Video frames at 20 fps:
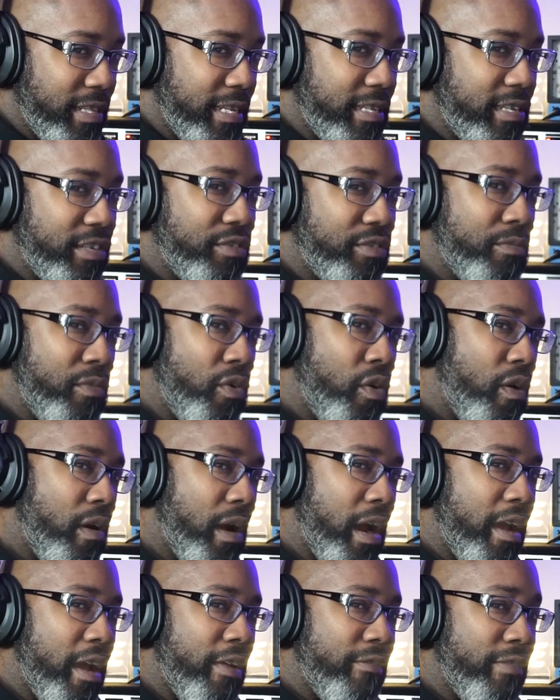this is
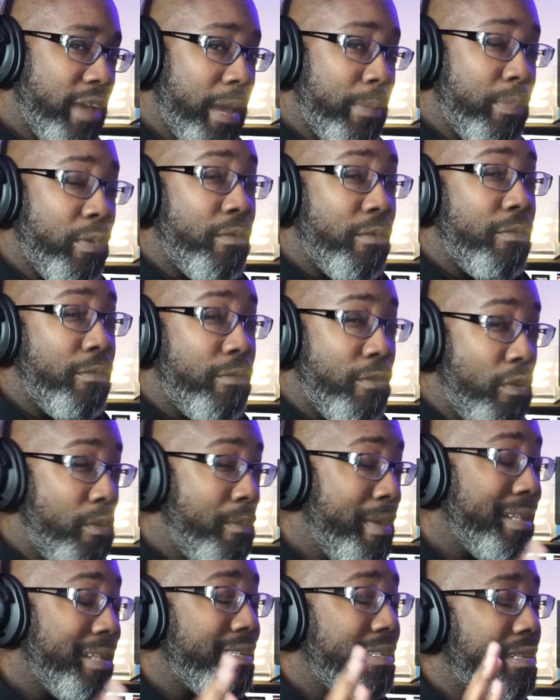more of a
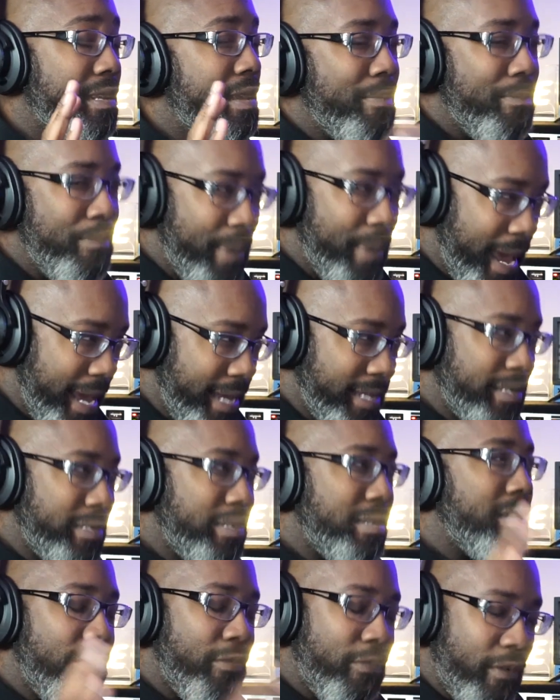performance-based